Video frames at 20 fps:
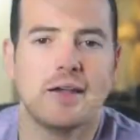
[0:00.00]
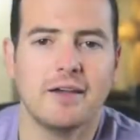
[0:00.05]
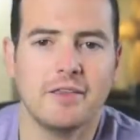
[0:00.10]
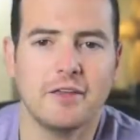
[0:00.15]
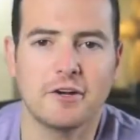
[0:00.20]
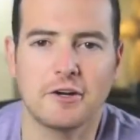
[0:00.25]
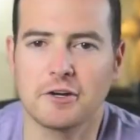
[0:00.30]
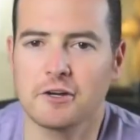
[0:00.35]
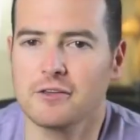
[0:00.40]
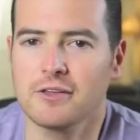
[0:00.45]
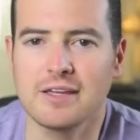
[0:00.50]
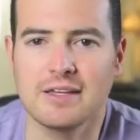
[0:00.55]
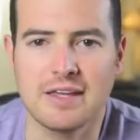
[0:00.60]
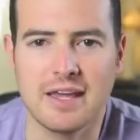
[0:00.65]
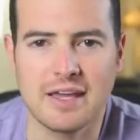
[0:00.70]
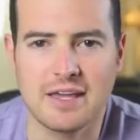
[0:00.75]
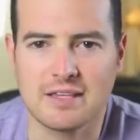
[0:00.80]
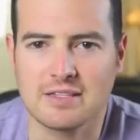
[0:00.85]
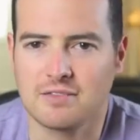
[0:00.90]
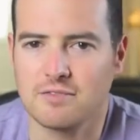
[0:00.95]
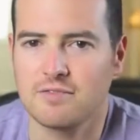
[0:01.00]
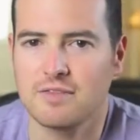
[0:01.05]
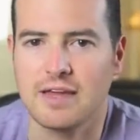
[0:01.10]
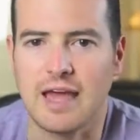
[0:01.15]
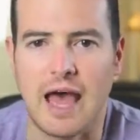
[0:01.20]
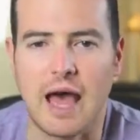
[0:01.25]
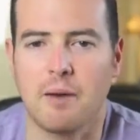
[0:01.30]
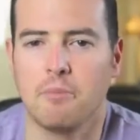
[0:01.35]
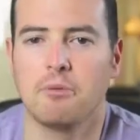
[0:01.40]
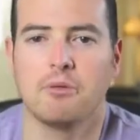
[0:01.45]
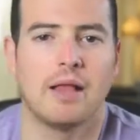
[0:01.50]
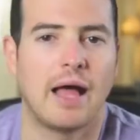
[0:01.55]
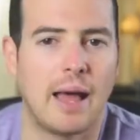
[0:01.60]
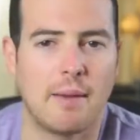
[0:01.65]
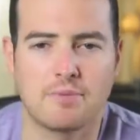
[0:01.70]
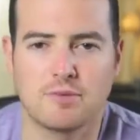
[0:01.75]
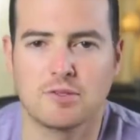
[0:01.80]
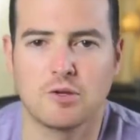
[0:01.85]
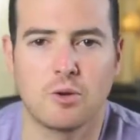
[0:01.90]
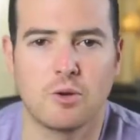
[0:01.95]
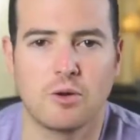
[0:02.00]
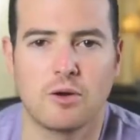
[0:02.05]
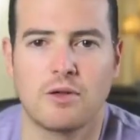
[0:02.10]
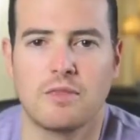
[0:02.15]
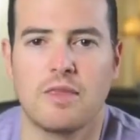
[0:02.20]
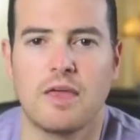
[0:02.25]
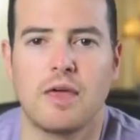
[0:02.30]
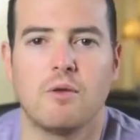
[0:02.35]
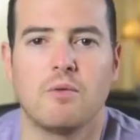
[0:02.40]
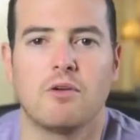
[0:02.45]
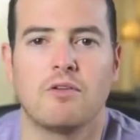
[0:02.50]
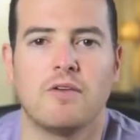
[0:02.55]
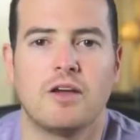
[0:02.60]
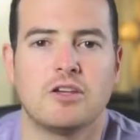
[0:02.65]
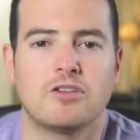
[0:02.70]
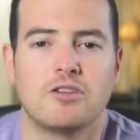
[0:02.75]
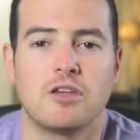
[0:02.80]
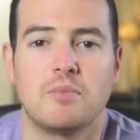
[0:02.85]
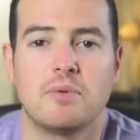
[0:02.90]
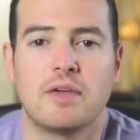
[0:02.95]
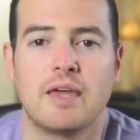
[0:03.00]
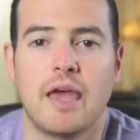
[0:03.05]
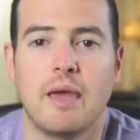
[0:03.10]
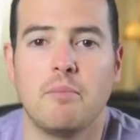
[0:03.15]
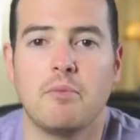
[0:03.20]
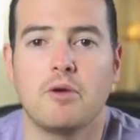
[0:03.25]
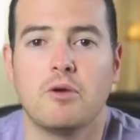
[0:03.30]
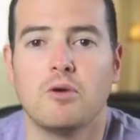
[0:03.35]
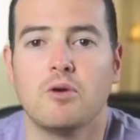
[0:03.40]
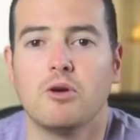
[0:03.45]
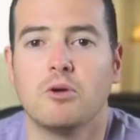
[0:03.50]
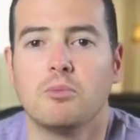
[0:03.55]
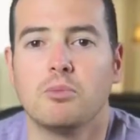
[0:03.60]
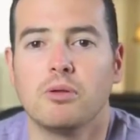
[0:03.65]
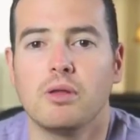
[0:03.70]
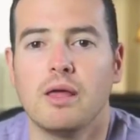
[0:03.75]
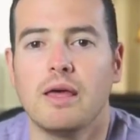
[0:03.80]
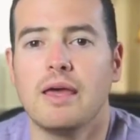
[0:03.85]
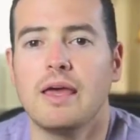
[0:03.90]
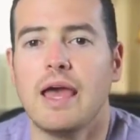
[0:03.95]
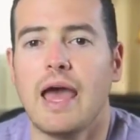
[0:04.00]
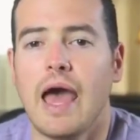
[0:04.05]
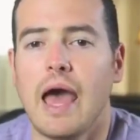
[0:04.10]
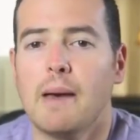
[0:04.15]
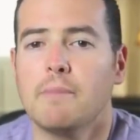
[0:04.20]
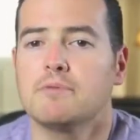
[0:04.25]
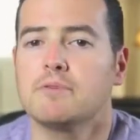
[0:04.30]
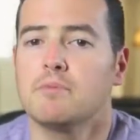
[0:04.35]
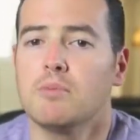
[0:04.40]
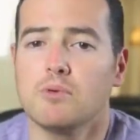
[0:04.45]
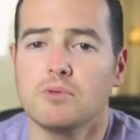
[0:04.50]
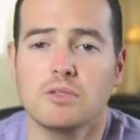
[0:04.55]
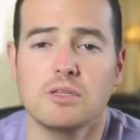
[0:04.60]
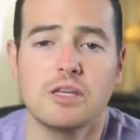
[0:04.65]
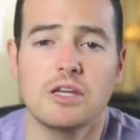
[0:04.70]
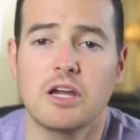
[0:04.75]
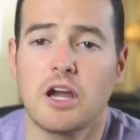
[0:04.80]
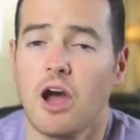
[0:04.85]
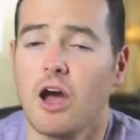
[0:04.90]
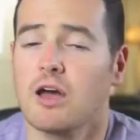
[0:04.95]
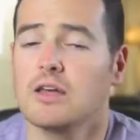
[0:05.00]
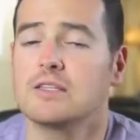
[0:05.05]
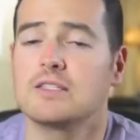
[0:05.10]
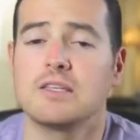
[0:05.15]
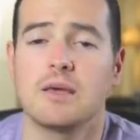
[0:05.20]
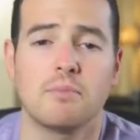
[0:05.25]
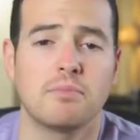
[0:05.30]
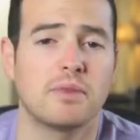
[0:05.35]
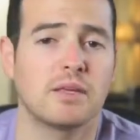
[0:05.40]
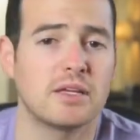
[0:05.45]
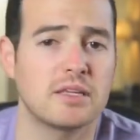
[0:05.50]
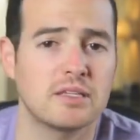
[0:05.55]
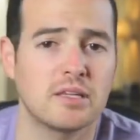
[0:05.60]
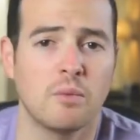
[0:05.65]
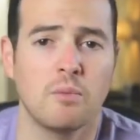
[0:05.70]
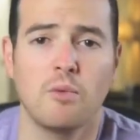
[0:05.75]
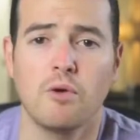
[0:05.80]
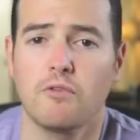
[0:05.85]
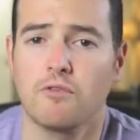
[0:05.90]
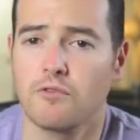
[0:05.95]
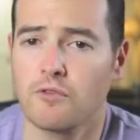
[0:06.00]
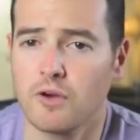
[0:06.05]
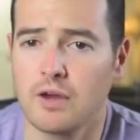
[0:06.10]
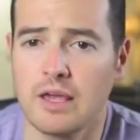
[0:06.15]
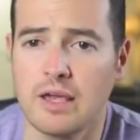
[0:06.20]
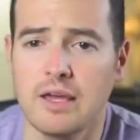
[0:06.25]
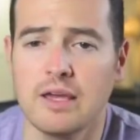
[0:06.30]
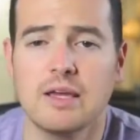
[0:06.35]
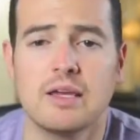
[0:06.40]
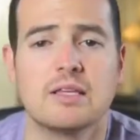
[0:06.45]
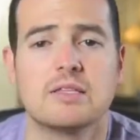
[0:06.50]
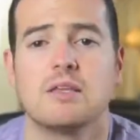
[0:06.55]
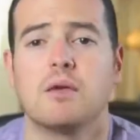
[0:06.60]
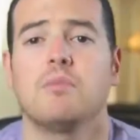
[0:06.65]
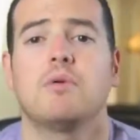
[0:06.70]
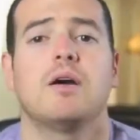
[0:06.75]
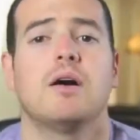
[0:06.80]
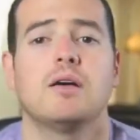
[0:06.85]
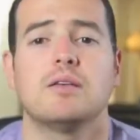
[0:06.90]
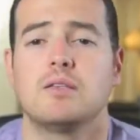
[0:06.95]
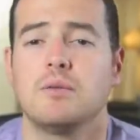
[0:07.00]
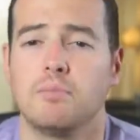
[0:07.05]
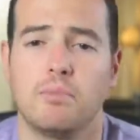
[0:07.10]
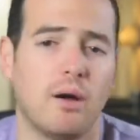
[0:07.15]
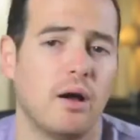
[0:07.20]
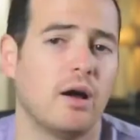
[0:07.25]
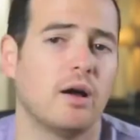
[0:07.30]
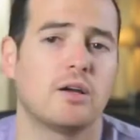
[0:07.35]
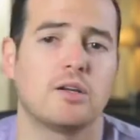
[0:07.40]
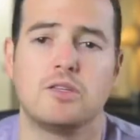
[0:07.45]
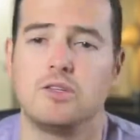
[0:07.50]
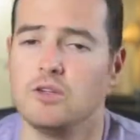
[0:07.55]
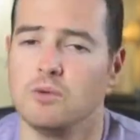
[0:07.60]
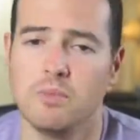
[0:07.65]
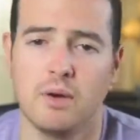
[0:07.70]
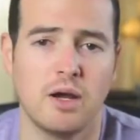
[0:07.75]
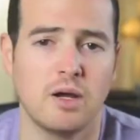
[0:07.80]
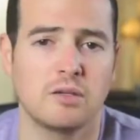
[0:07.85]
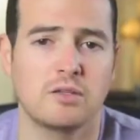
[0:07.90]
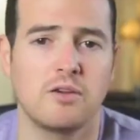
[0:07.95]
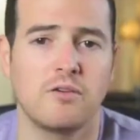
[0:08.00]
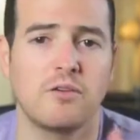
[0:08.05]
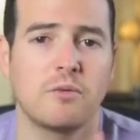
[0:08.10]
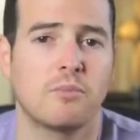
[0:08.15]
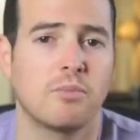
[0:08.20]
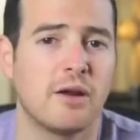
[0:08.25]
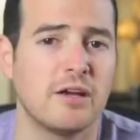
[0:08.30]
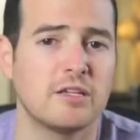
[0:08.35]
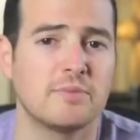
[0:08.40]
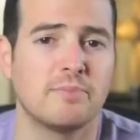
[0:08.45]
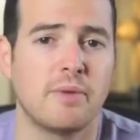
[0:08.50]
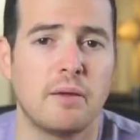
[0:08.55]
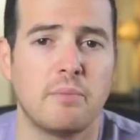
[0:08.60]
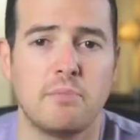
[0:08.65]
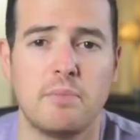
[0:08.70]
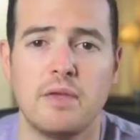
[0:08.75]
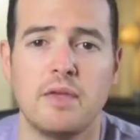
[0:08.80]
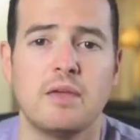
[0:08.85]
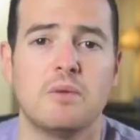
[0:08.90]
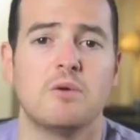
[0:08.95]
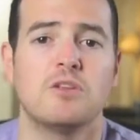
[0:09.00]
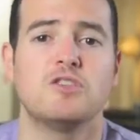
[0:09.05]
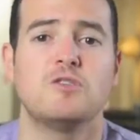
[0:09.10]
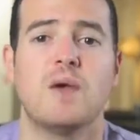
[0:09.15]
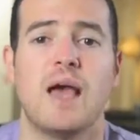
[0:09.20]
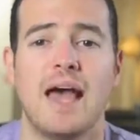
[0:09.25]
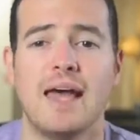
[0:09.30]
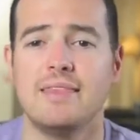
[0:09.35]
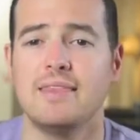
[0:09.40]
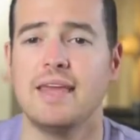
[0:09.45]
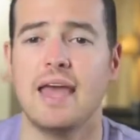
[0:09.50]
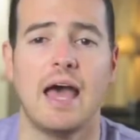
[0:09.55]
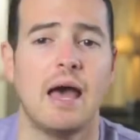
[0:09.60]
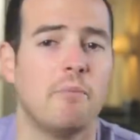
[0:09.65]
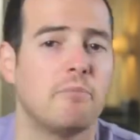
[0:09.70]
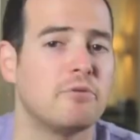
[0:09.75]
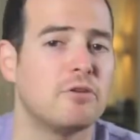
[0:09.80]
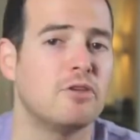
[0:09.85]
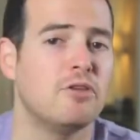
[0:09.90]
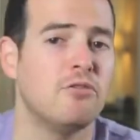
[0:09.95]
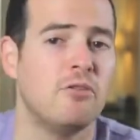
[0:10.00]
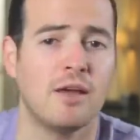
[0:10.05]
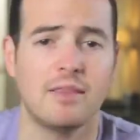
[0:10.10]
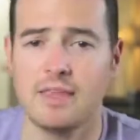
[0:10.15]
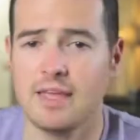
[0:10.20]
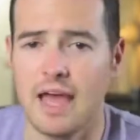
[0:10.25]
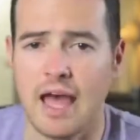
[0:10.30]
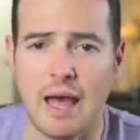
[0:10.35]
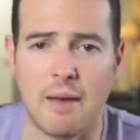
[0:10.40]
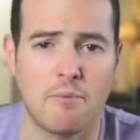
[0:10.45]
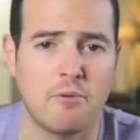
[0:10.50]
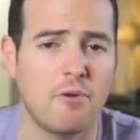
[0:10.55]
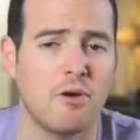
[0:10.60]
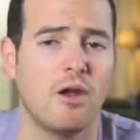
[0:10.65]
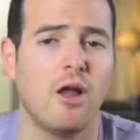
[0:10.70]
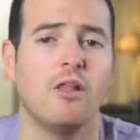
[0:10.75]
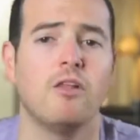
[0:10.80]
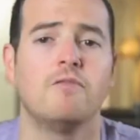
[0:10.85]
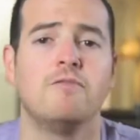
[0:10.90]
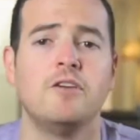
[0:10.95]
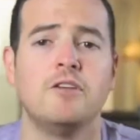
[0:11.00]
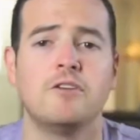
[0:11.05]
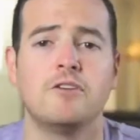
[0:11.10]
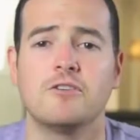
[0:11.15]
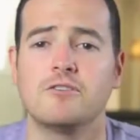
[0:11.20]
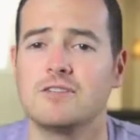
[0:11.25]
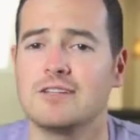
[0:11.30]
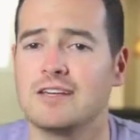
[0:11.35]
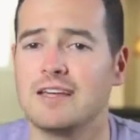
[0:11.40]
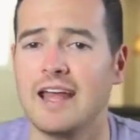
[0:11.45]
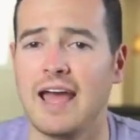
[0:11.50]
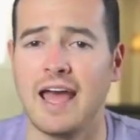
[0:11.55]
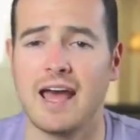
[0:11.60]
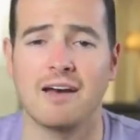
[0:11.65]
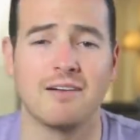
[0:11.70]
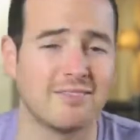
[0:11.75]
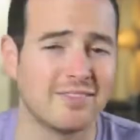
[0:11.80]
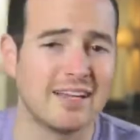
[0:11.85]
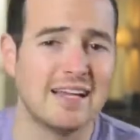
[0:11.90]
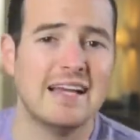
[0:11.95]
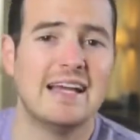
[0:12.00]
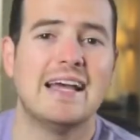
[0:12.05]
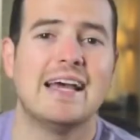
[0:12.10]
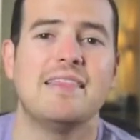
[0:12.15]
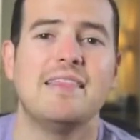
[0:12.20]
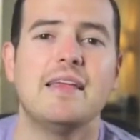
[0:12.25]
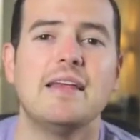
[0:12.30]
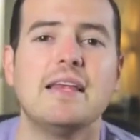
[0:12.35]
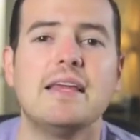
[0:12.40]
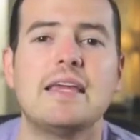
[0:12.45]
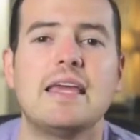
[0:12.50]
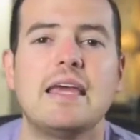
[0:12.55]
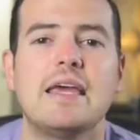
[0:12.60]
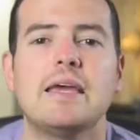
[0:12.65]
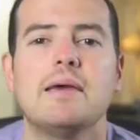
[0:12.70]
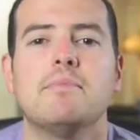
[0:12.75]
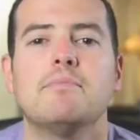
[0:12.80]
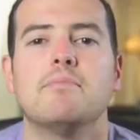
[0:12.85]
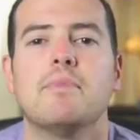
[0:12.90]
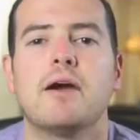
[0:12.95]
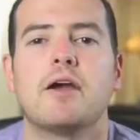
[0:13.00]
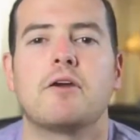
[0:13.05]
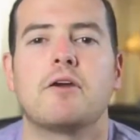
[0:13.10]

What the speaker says: back in the early days of the Apple App Store and then what eventually became Google Play, apps mostly cost something. Some were free, some cost $1, $2, whatever the price might be. And once you had the app, you had the app. You had all the features it could have. And then came